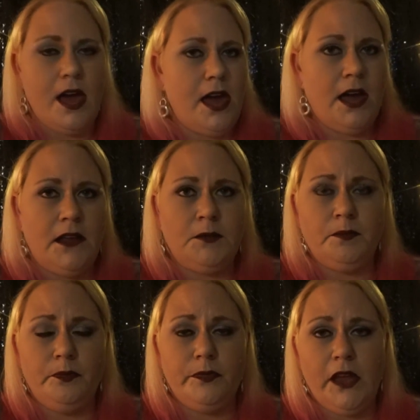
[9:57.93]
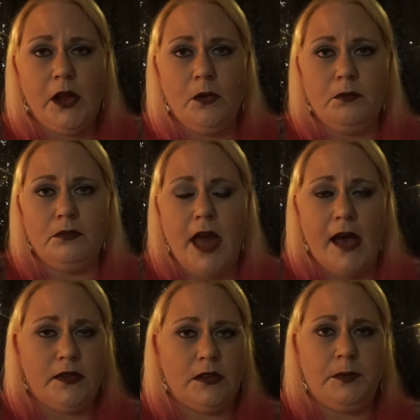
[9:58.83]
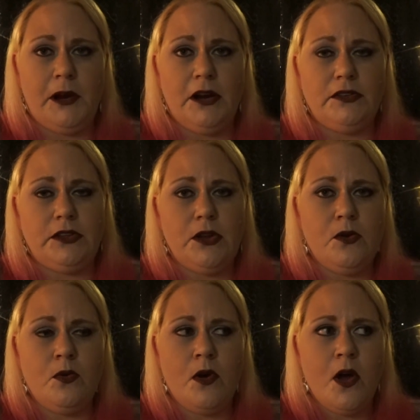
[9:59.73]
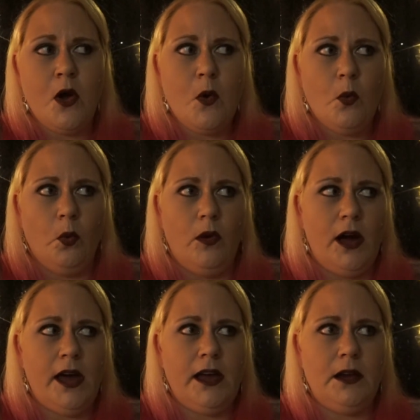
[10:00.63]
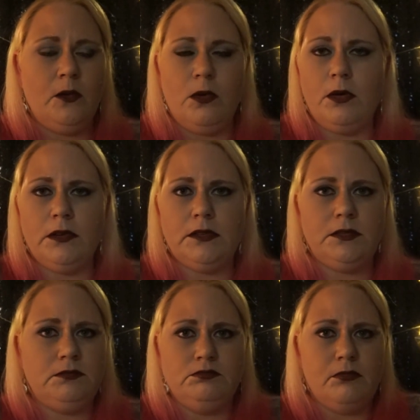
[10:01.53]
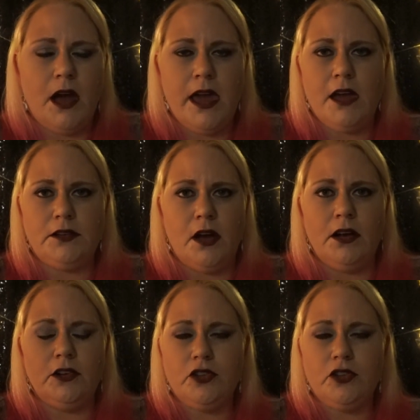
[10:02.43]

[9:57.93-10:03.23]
And, you know, ask the spirits too, what was my Aunt Donna